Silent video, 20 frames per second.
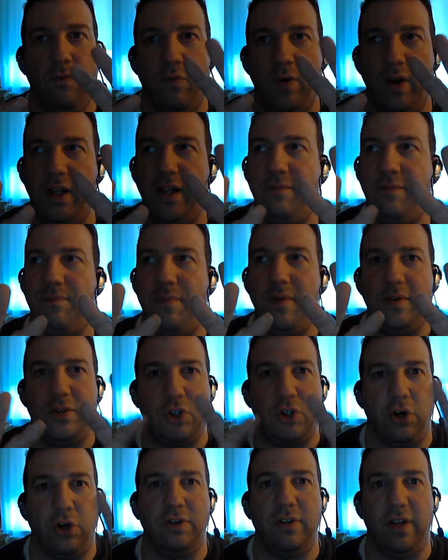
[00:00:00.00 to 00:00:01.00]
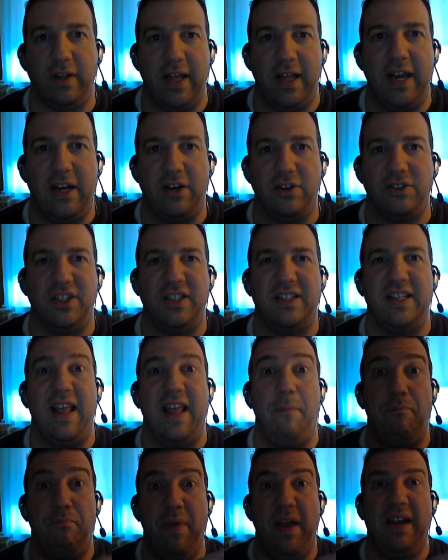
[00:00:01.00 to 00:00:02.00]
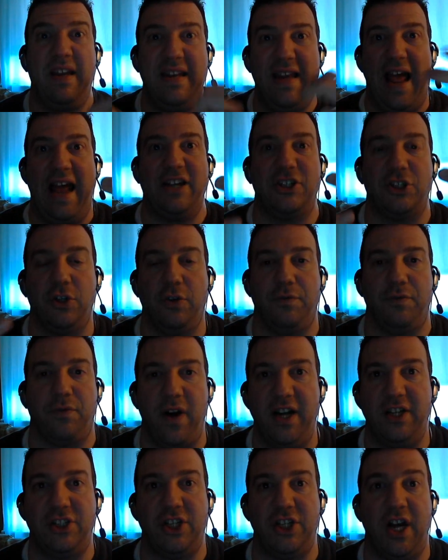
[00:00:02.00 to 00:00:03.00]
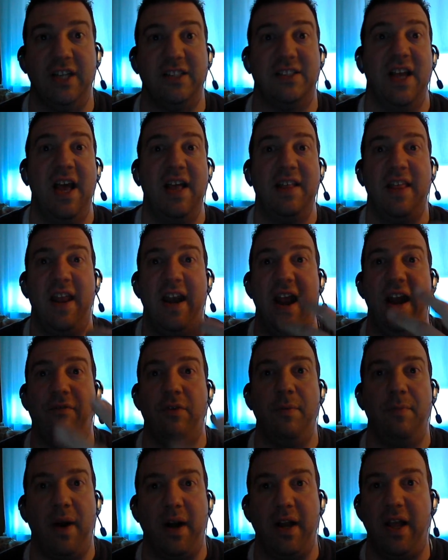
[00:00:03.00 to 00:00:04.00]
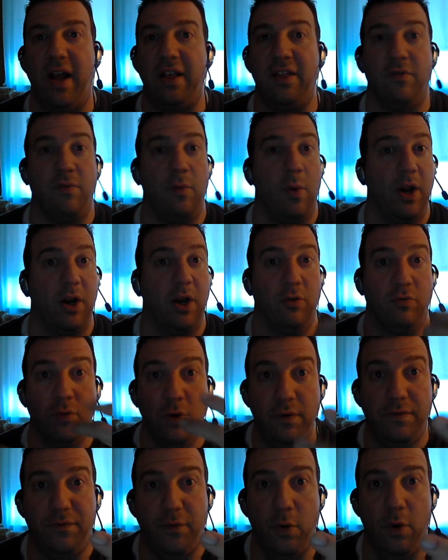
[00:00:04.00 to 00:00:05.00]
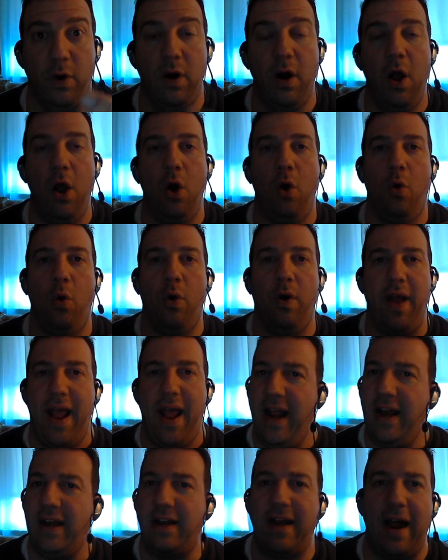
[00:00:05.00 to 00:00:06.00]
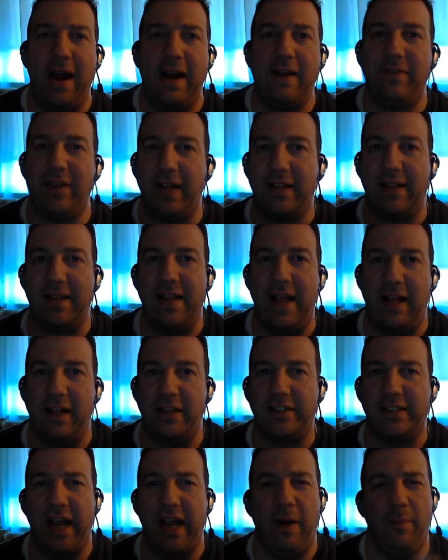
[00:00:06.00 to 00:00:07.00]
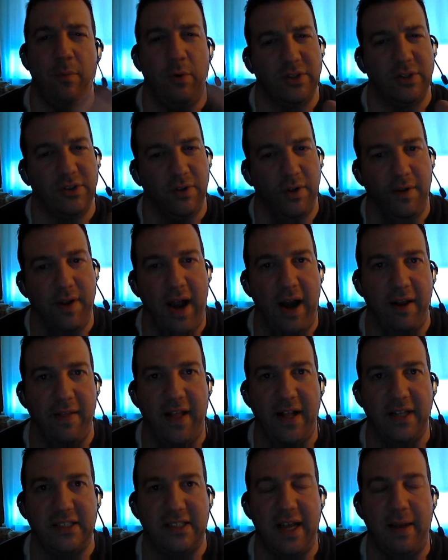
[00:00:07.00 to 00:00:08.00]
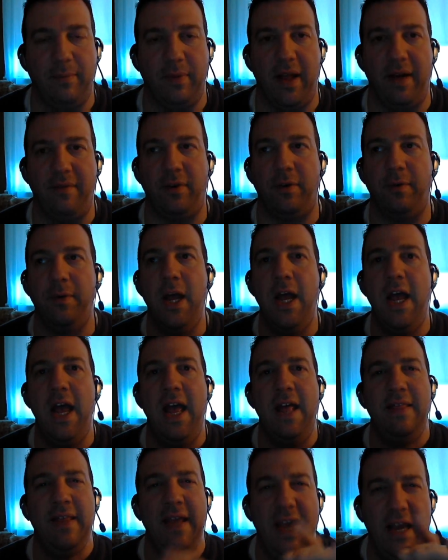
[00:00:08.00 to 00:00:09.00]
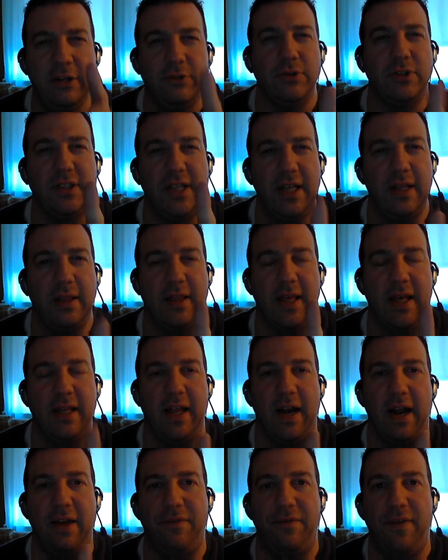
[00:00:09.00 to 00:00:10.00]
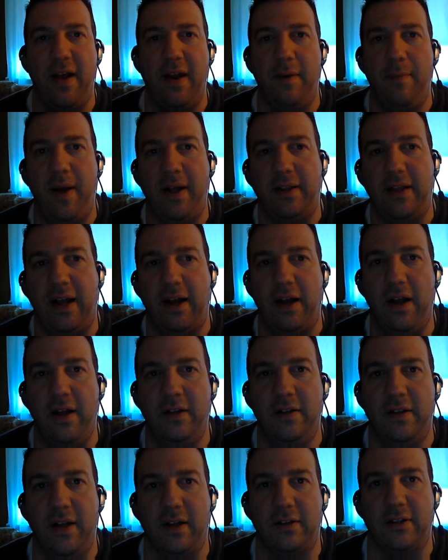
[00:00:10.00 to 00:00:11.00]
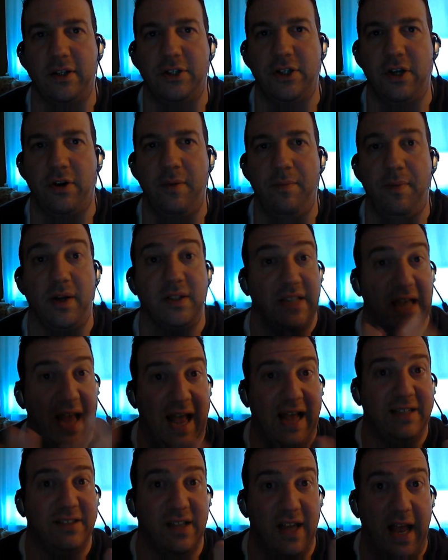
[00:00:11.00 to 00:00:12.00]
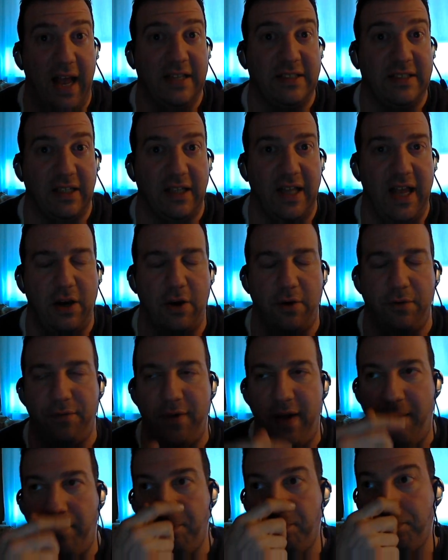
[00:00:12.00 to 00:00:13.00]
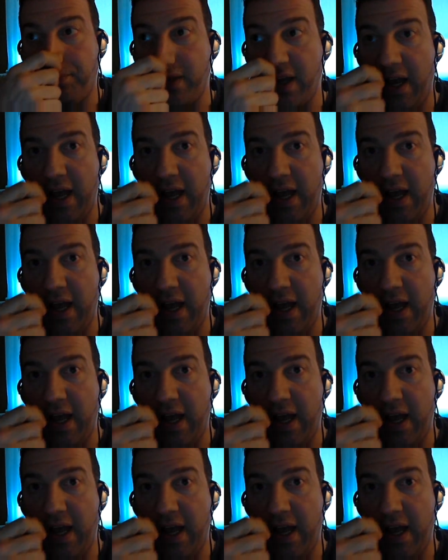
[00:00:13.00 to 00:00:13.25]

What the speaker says: really turned the Lakers into that big national franchise that everybody either wanted to root for or to hate, kind of like the Dallas Cowboys, although not on that same level. The interesting thing that I found about Dr. Jerry Buss, as a Laker fan,